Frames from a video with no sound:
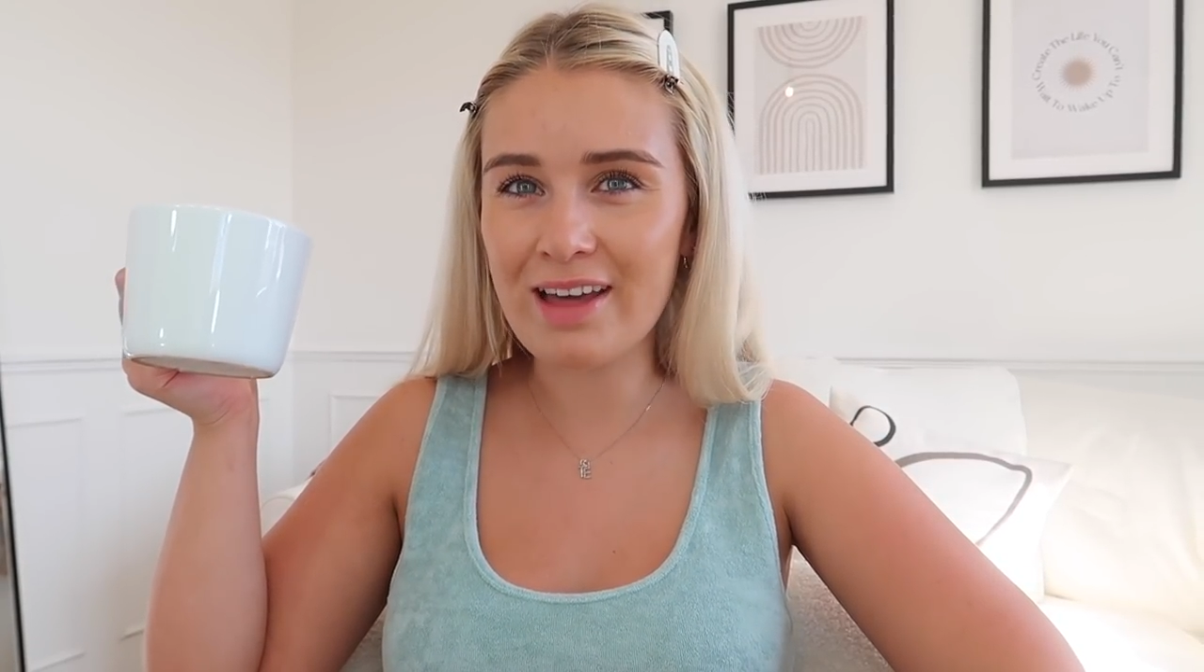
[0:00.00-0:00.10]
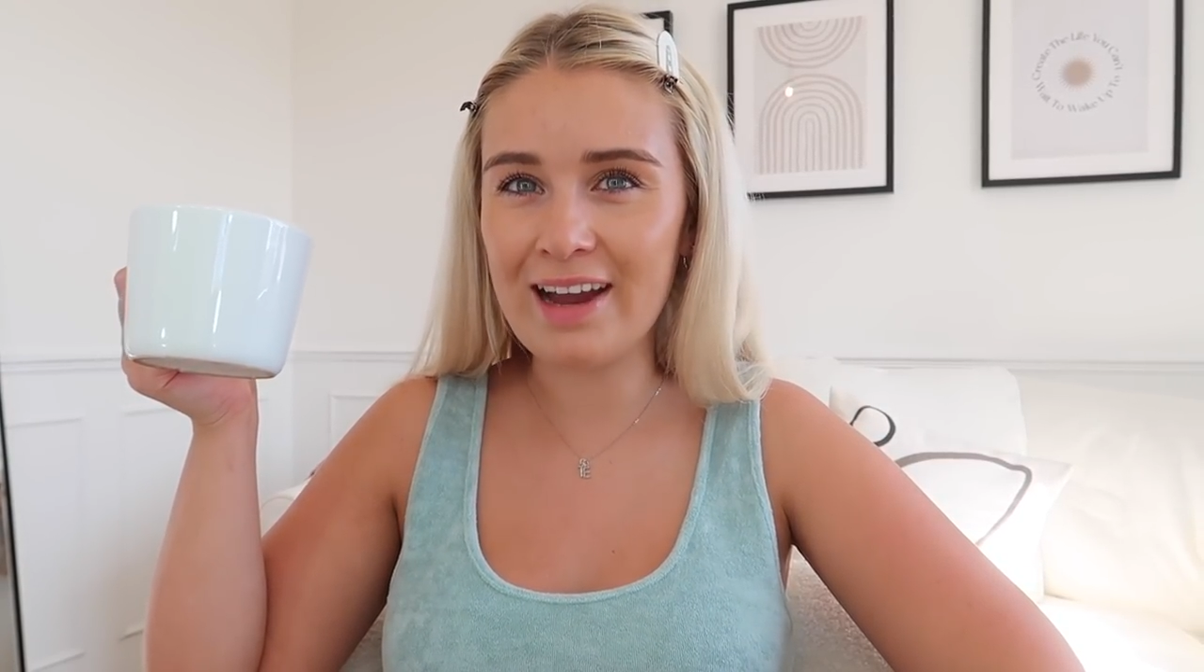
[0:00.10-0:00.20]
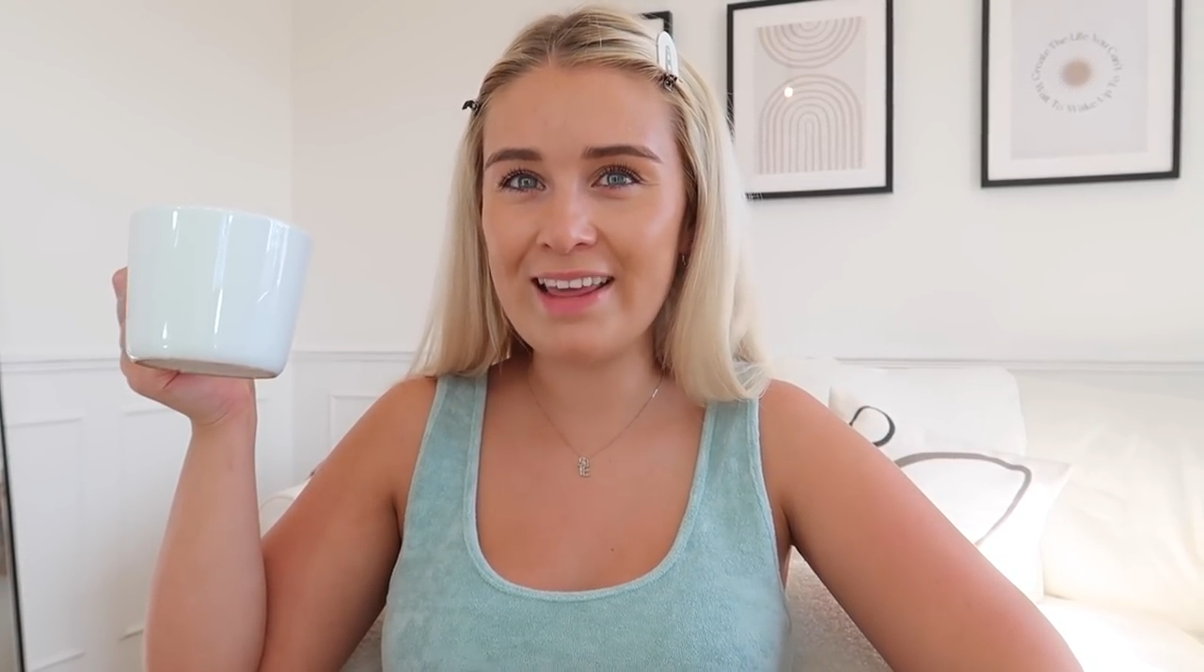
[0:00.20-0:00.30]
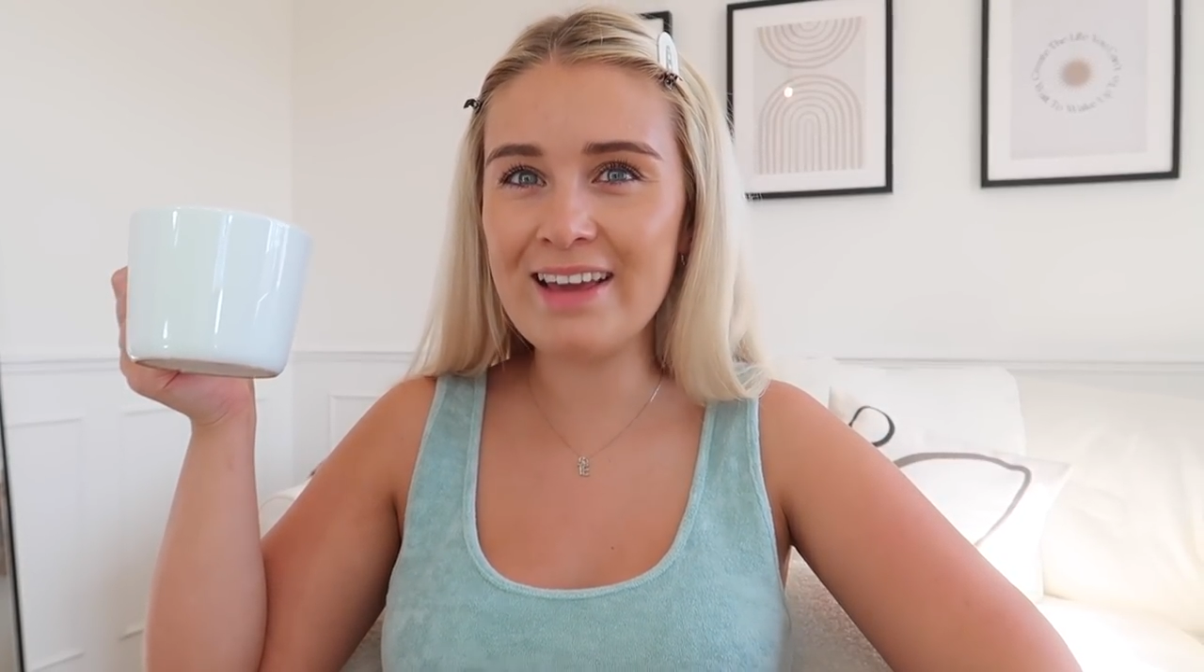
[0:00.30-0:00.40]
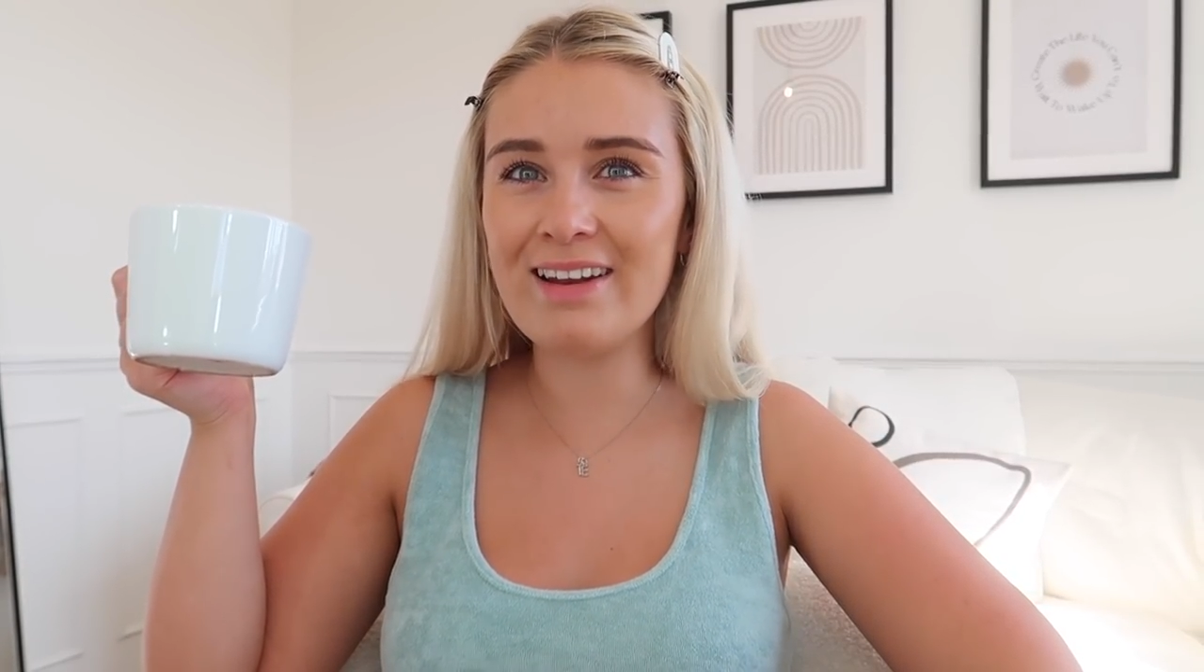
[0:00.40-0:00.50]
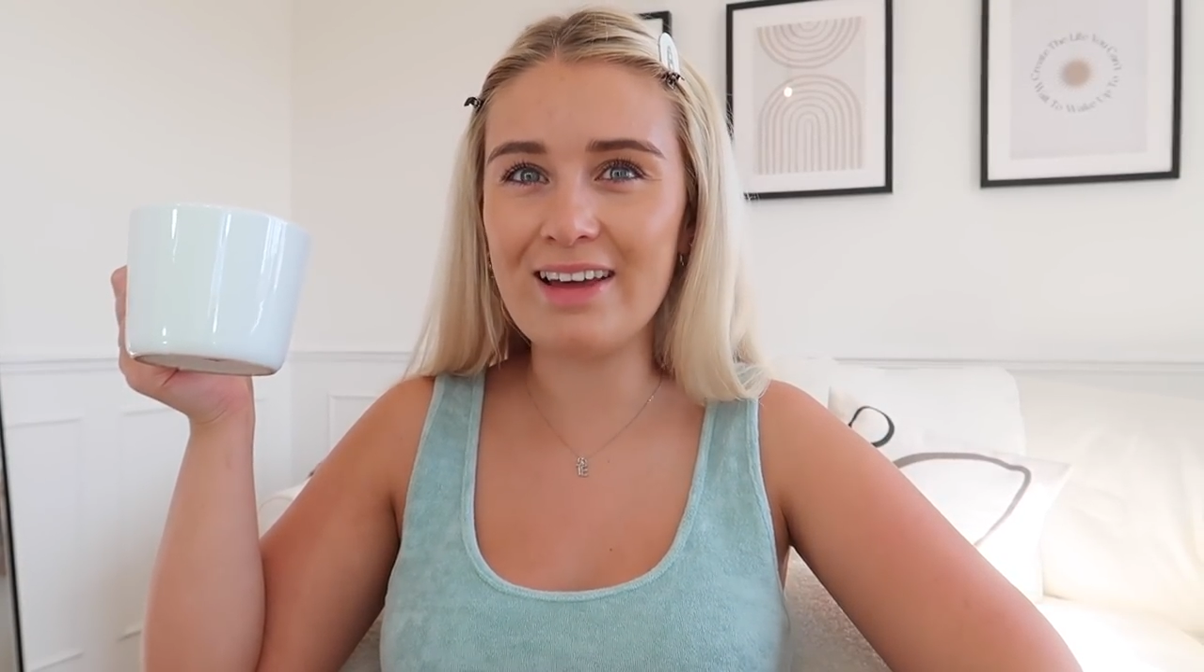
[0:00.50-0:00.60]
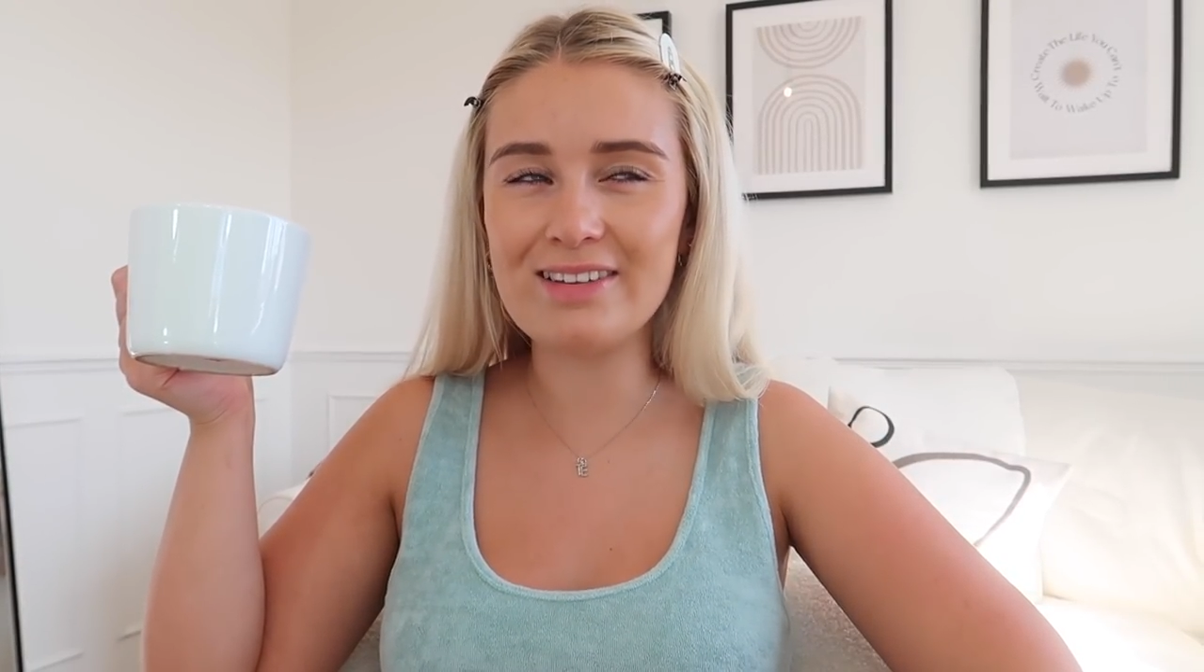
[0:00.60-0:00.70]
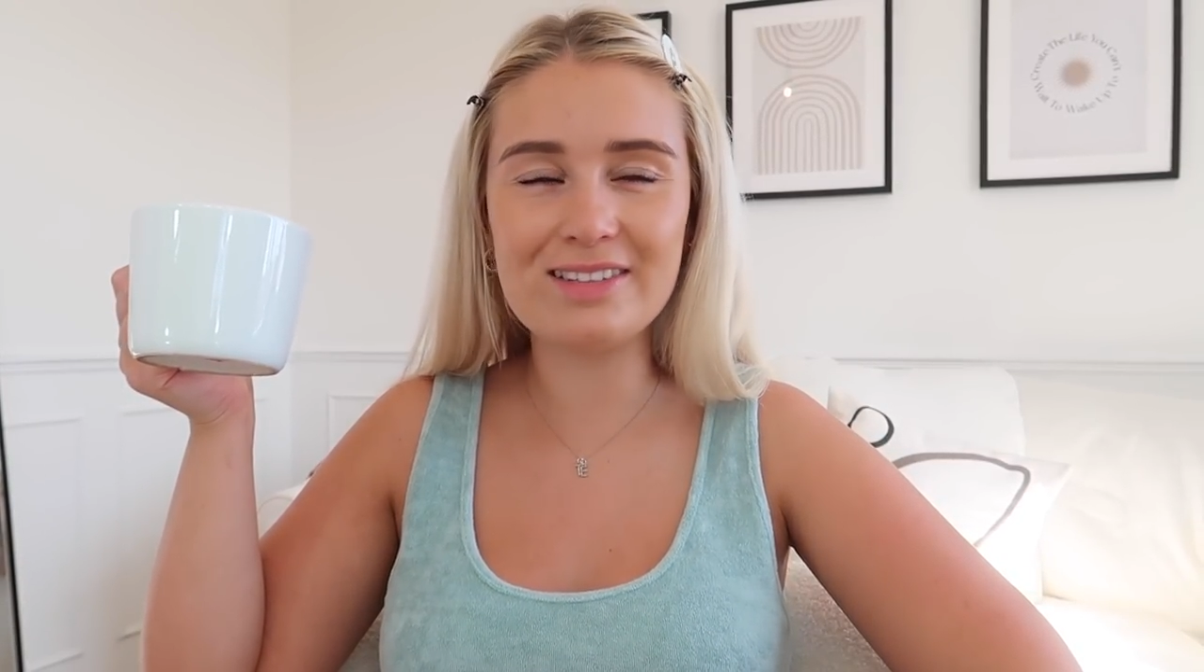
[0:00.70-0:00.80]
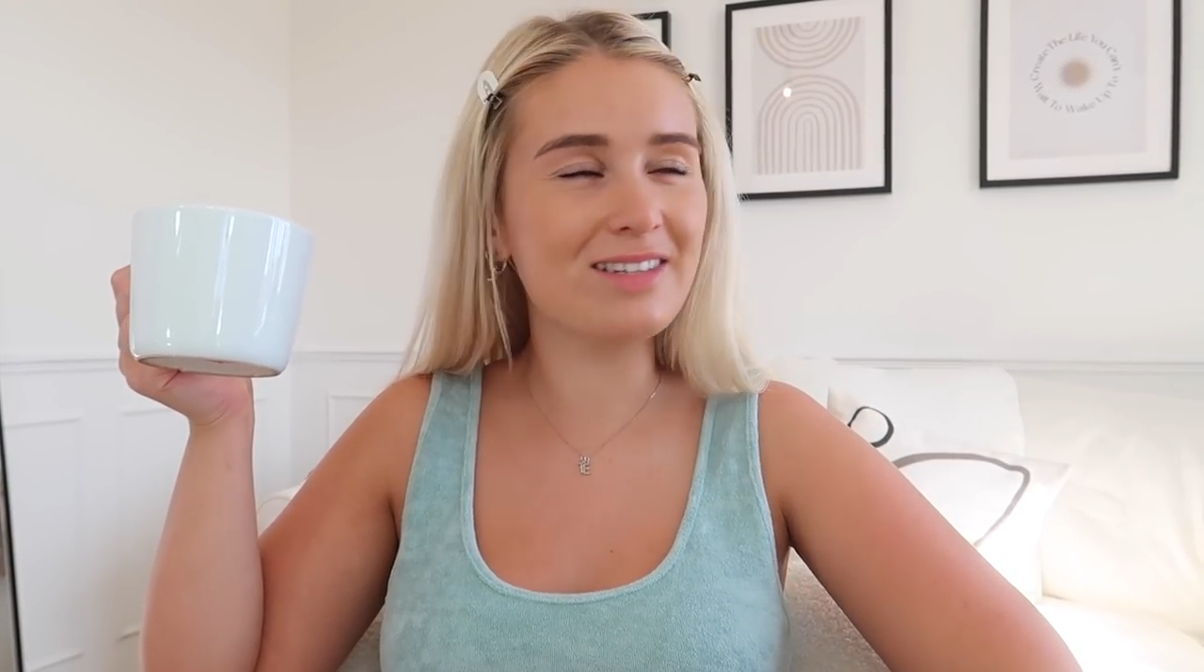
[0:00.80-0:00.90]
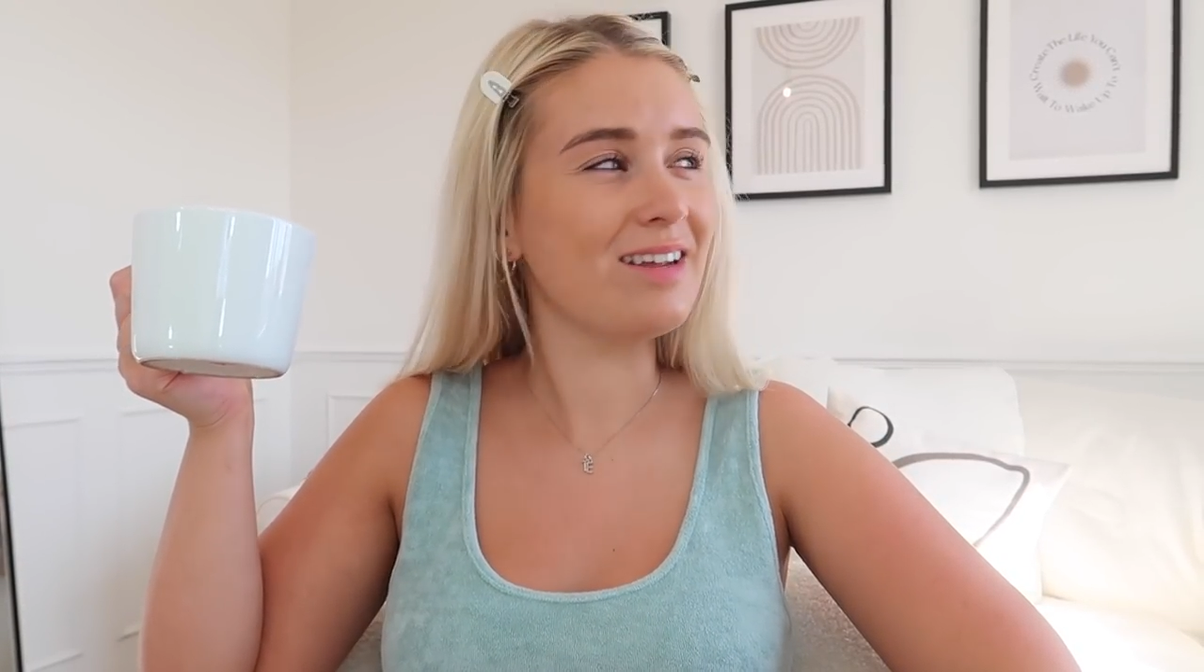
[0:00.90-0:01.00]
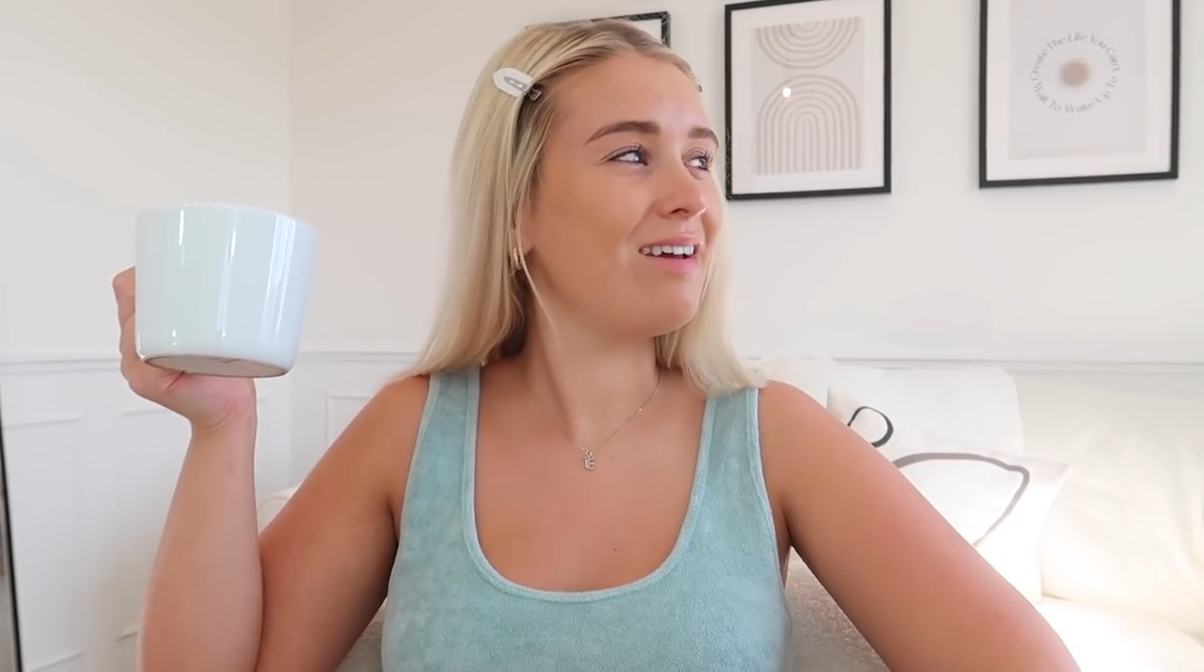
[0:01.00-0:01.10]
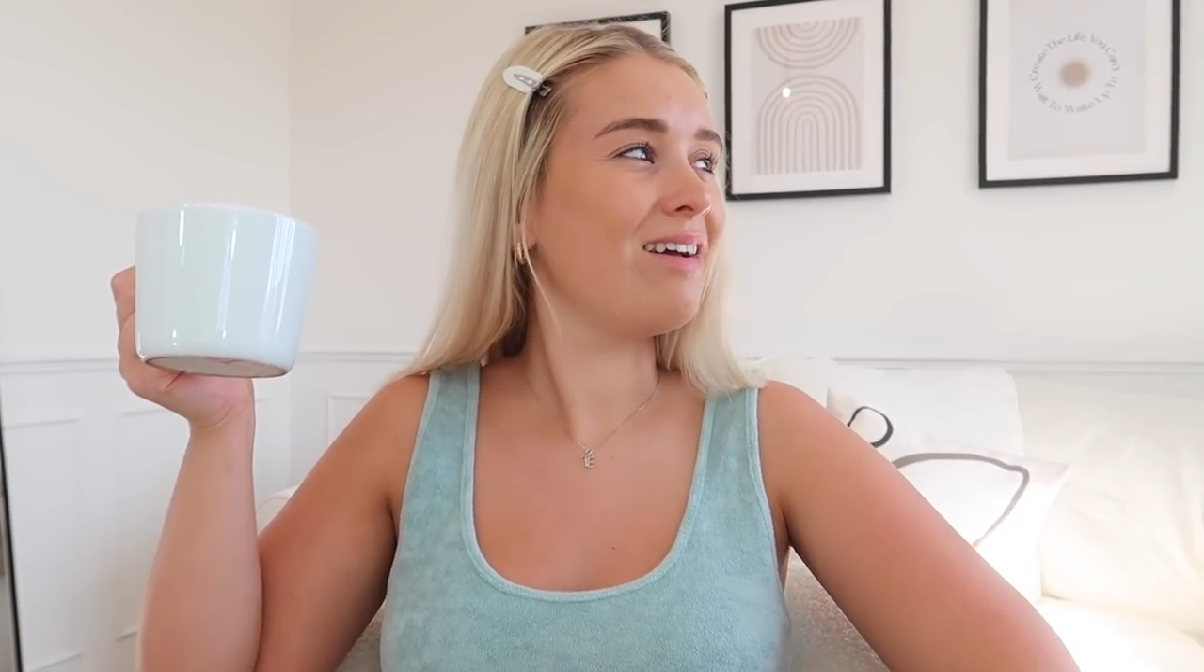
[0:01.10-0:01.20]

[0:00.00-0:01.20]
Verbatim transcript: that in England?